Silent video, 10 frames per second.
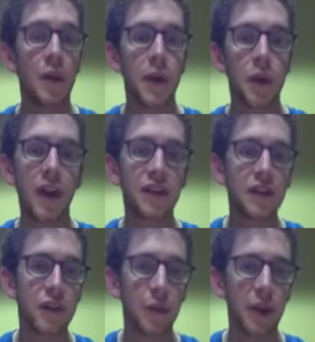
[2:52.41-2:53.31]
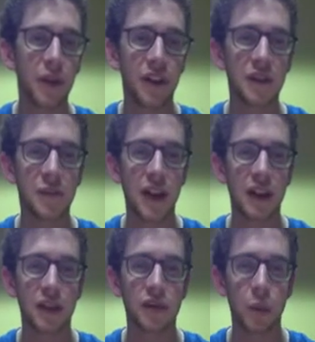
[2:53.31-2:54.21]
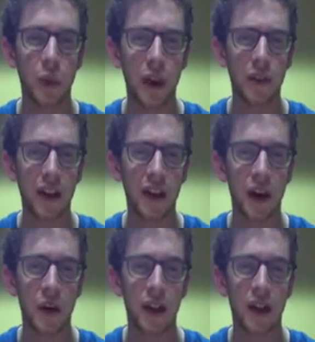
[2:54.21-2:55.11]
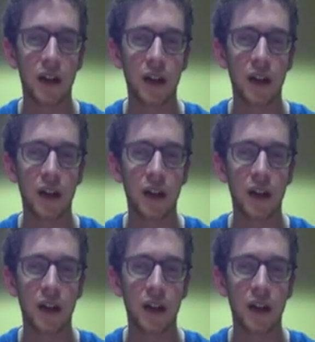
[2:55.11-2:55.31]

the question for both of these men is, where are they going?